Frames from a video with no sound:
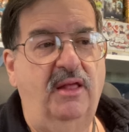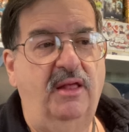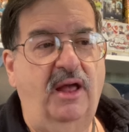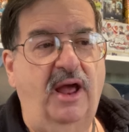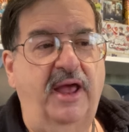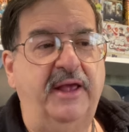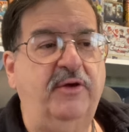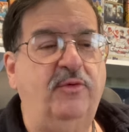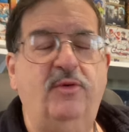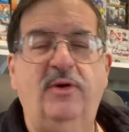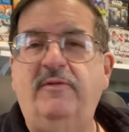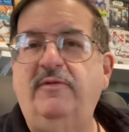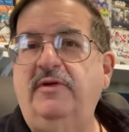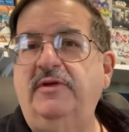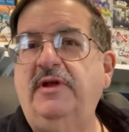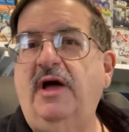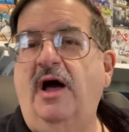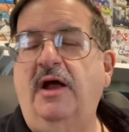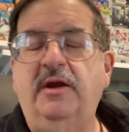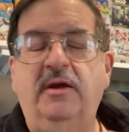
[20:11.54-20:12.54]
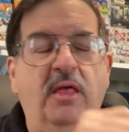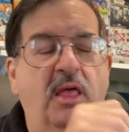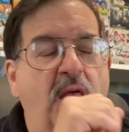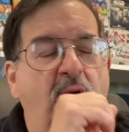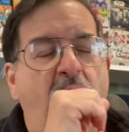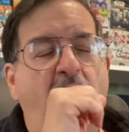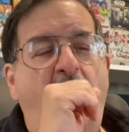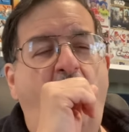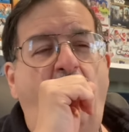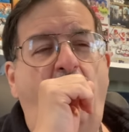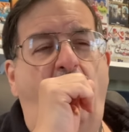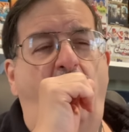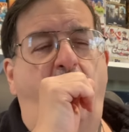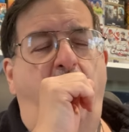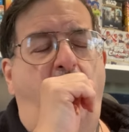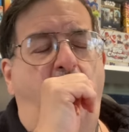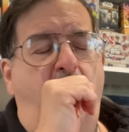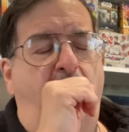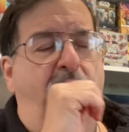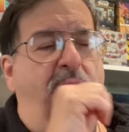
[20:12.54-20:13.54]
I quibbled on
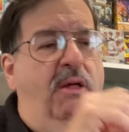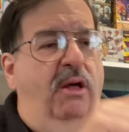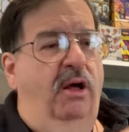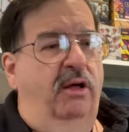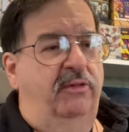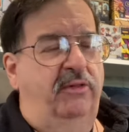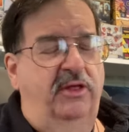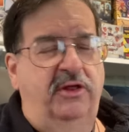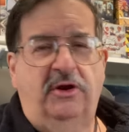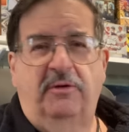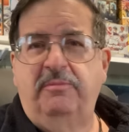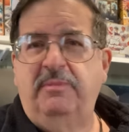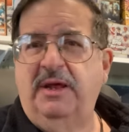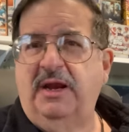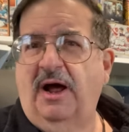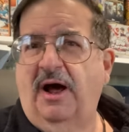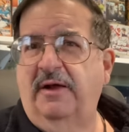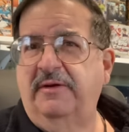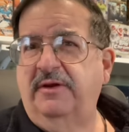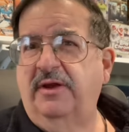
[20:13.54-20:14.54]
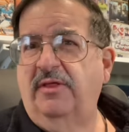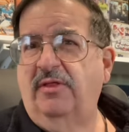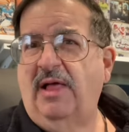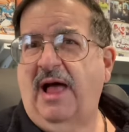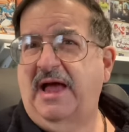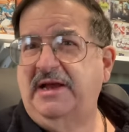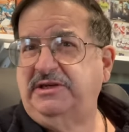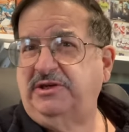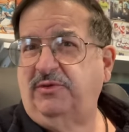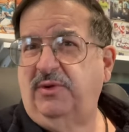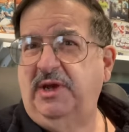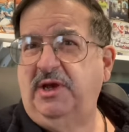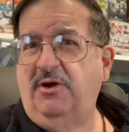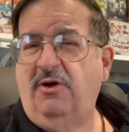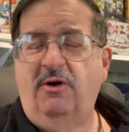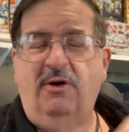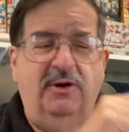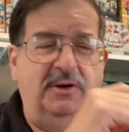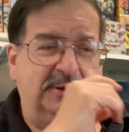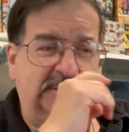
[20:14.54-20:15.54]
a little bit on the last three
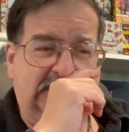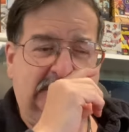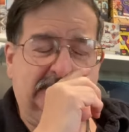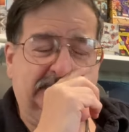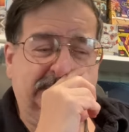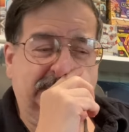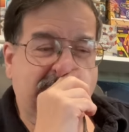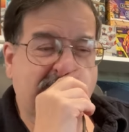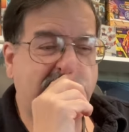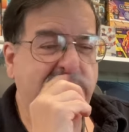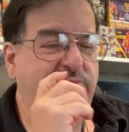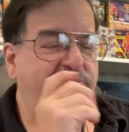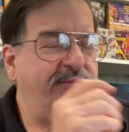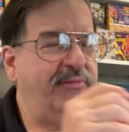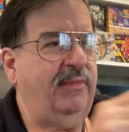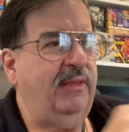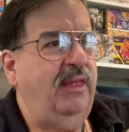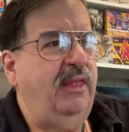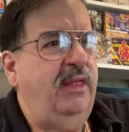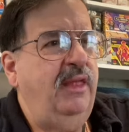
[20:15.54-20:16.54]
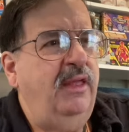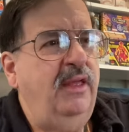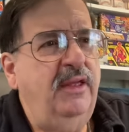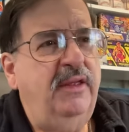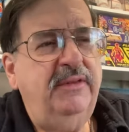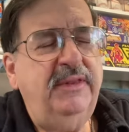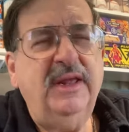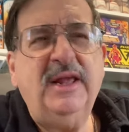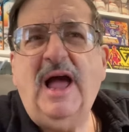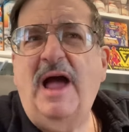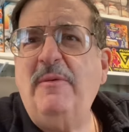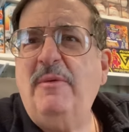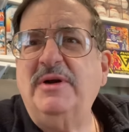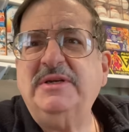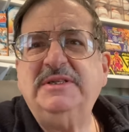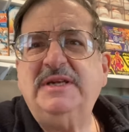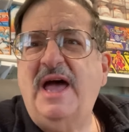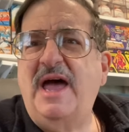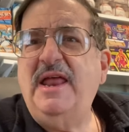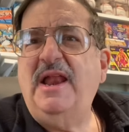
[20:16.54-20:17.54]
cards. The guy
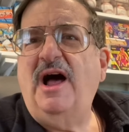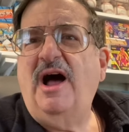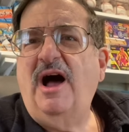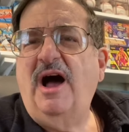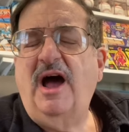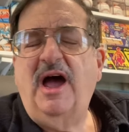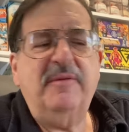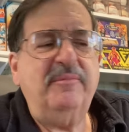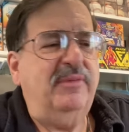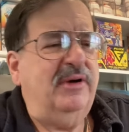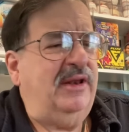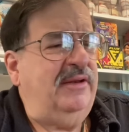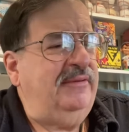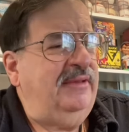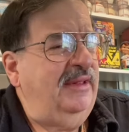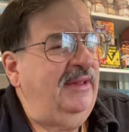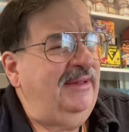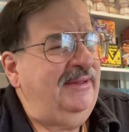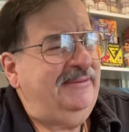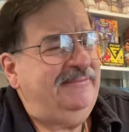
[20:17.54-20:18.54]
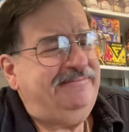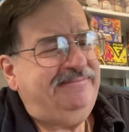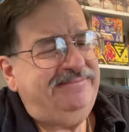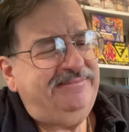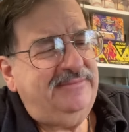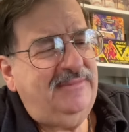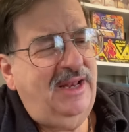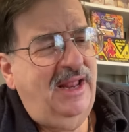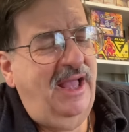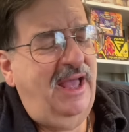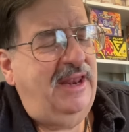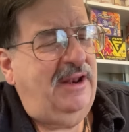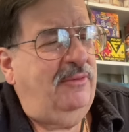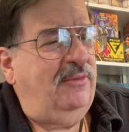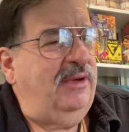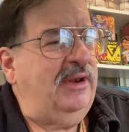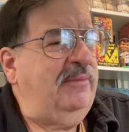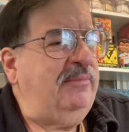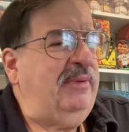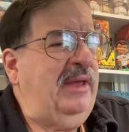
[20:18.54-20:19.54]
wasn't that high, but I
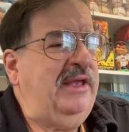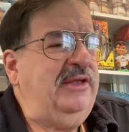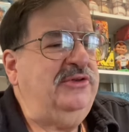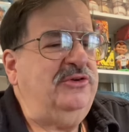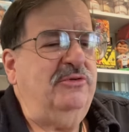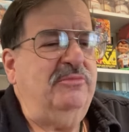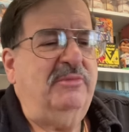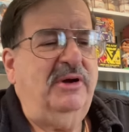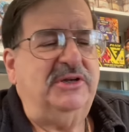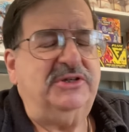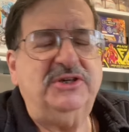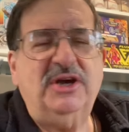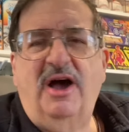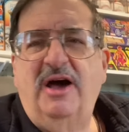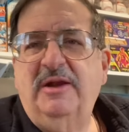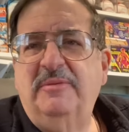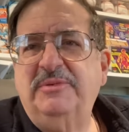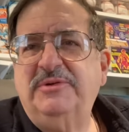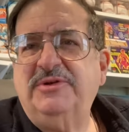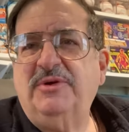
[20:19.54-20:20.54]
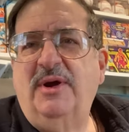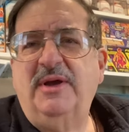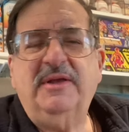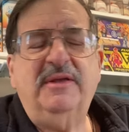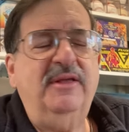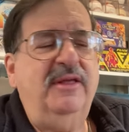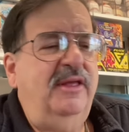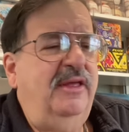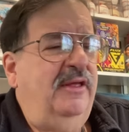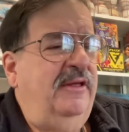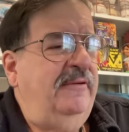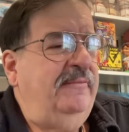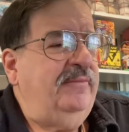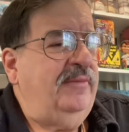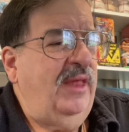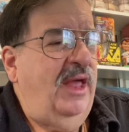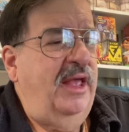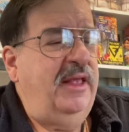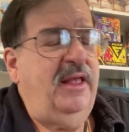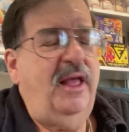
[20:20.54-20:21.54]
don't want to pay too much on him, so
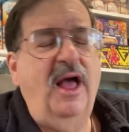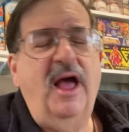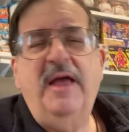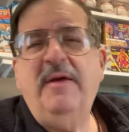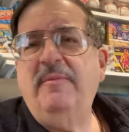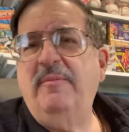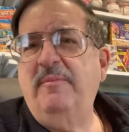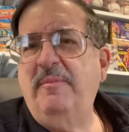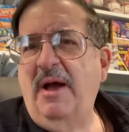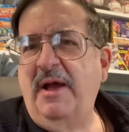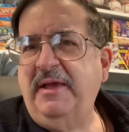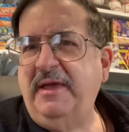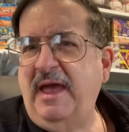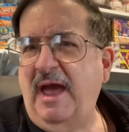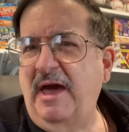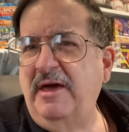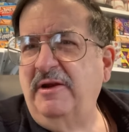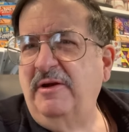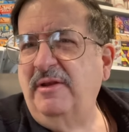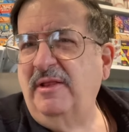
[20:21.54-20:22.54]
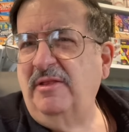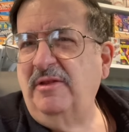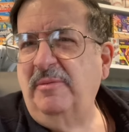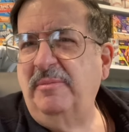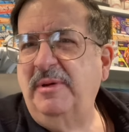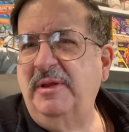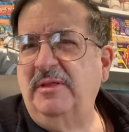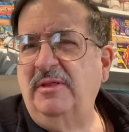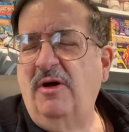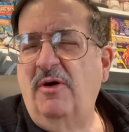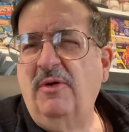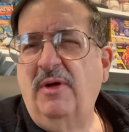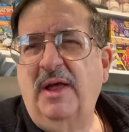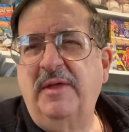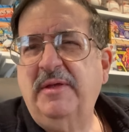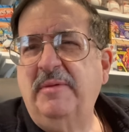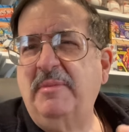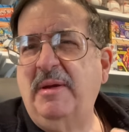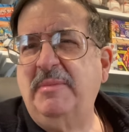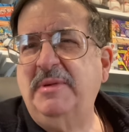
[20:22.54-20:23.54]
I counted a little bit lower. I
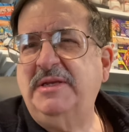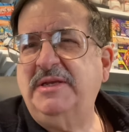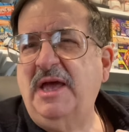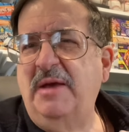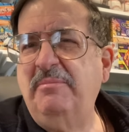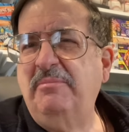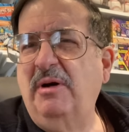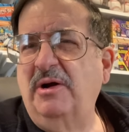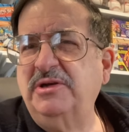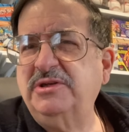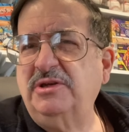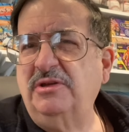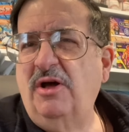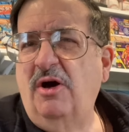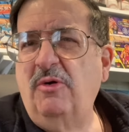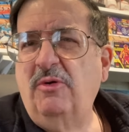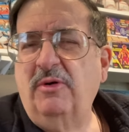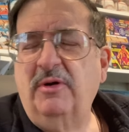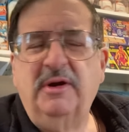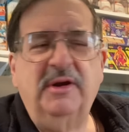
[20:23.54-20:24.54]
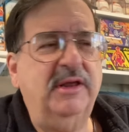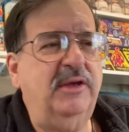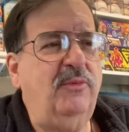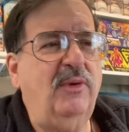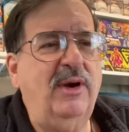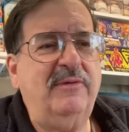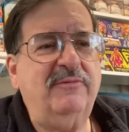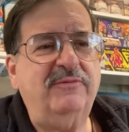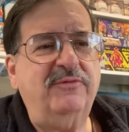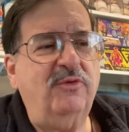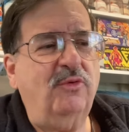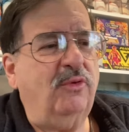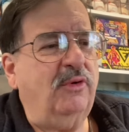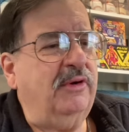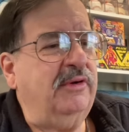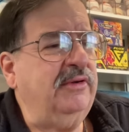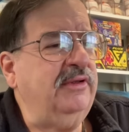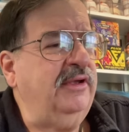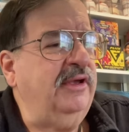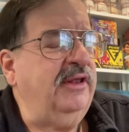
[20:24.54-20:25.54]
think maybe $10 lower, and he went for
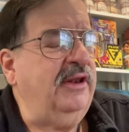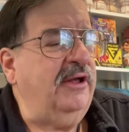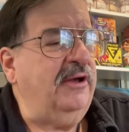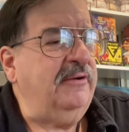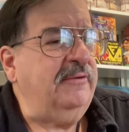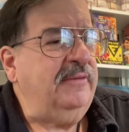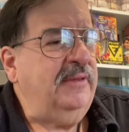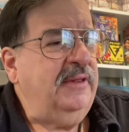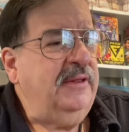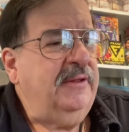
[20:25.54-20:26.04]
it, you know.